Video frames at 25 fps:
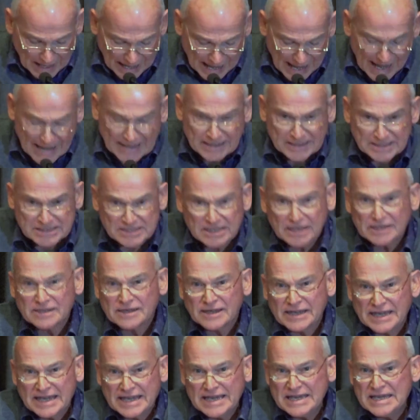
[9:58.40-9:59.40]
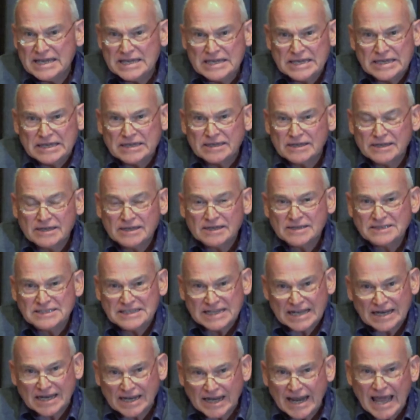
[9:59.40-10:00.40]
And he
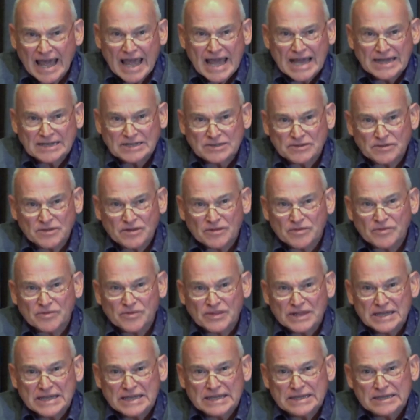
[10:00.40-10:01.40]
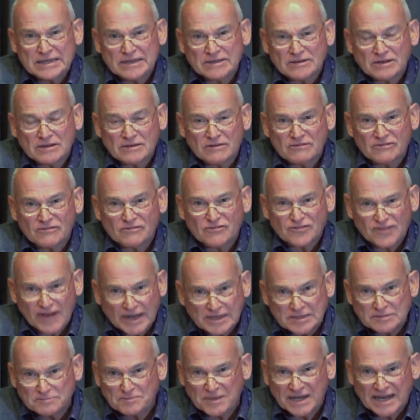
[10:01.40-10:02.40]
declared that the
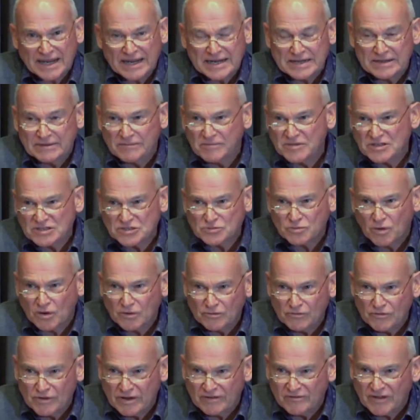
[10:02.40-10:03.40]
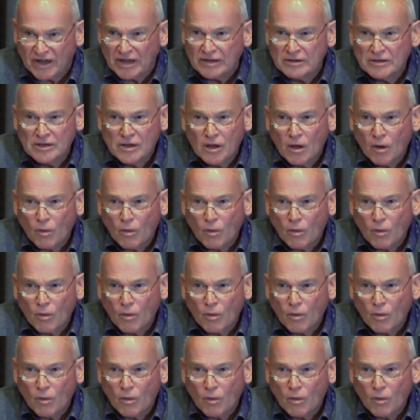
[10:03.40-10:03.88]
floodplain of the Swan River